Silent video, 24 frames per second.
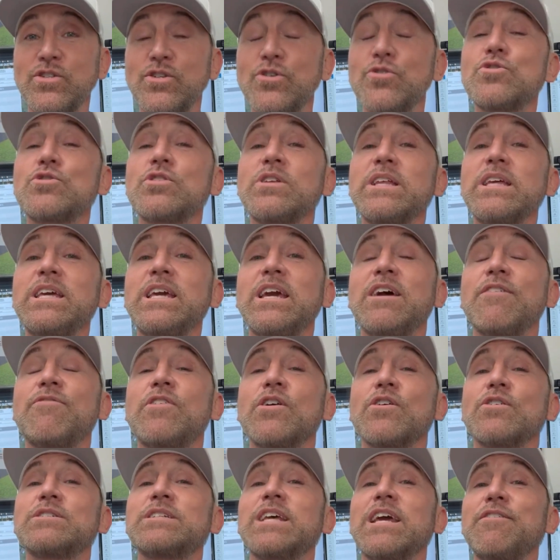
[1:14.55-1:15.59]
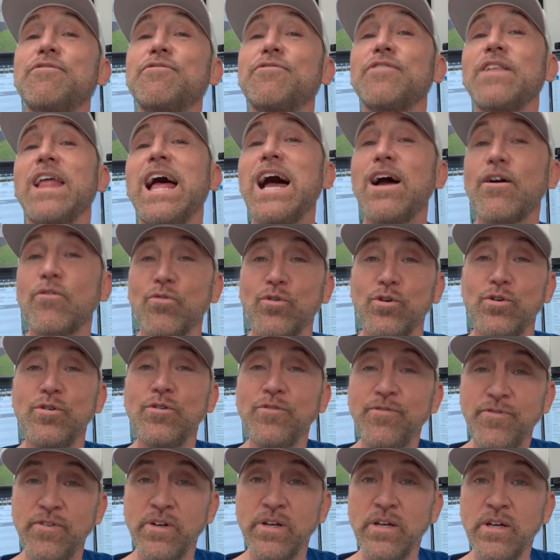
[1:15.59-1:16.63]
Usually if there's a flat
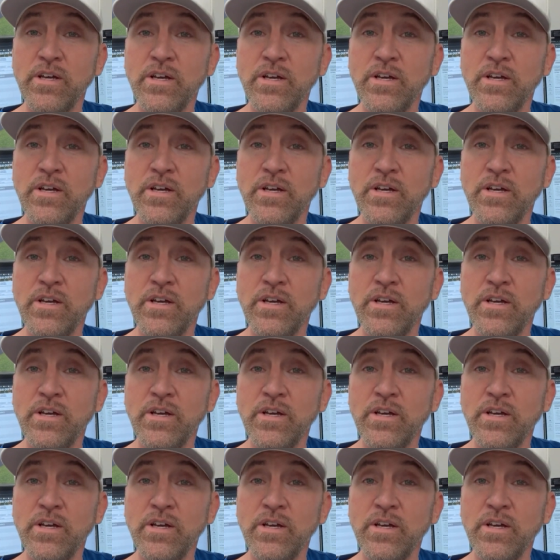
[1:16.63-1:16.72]
roof,